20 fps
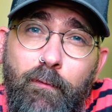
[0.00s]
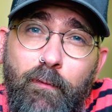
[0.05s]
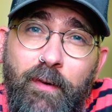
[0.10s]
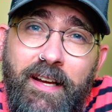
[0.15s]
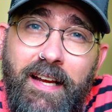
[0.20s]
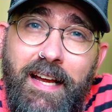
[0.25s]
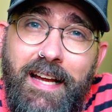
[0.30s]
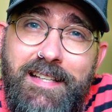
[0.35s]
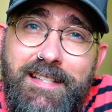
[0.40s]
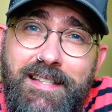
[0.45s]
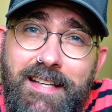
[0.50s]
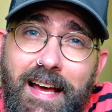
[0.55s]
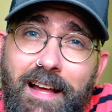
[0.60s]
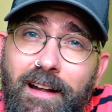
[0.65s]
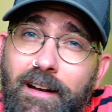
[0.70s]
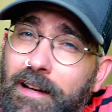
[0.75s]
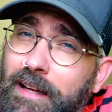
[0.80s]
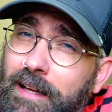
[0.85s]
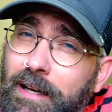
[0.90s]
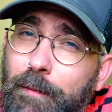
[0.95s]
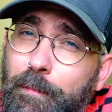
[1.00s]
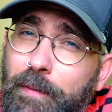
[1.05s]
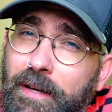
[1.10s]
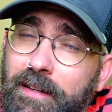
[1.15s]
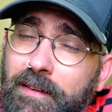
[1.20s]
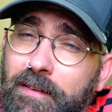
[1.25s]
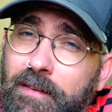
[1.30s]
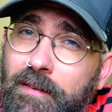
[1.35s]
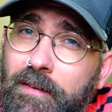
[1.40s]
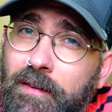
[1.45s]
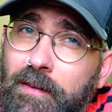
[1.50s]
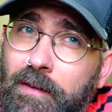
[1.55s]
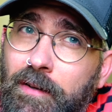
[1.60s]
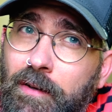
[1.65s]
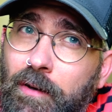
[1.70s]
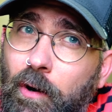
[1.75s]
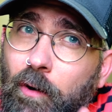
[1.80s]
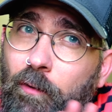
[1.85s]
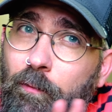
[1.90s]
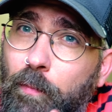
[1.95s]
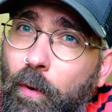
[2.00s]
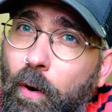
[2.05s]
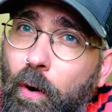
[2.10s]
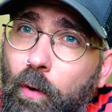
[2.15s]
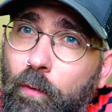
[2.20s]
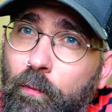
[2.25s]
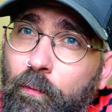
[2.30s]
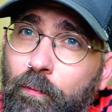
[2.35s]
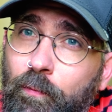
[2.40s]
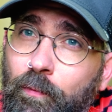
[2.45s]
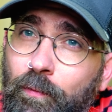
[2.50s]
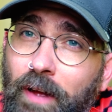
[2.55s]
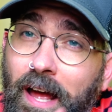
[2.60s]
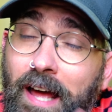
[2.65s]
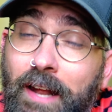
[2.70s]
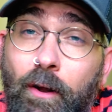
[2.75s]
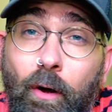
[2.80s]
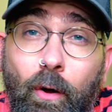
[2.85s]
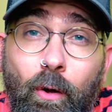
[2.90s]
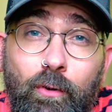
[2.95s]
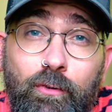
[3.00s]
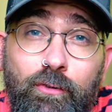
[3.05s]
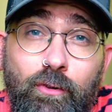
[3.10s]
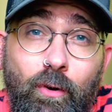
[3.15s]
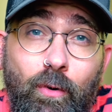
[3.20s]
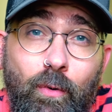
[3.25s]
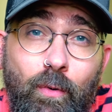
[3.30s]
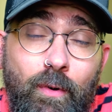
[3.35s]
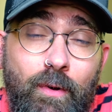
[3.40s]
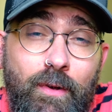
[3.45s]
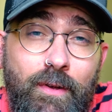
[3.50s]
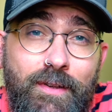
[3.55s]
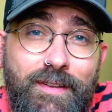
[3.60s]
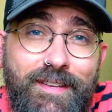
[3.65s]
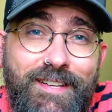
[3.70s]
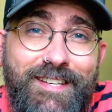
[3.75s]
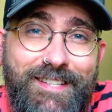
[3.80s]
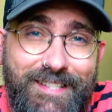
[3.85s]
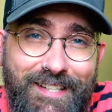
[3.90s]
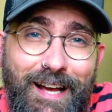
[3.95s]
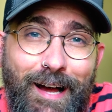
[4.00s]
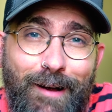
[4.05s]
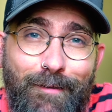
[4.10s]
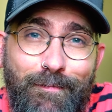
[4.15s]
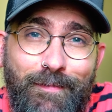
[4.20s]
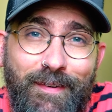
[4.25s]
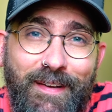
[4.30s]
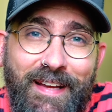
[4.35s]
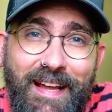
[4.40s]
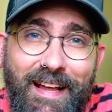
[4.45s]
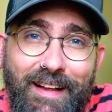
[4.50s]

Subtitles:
think it's a little bit of both and also something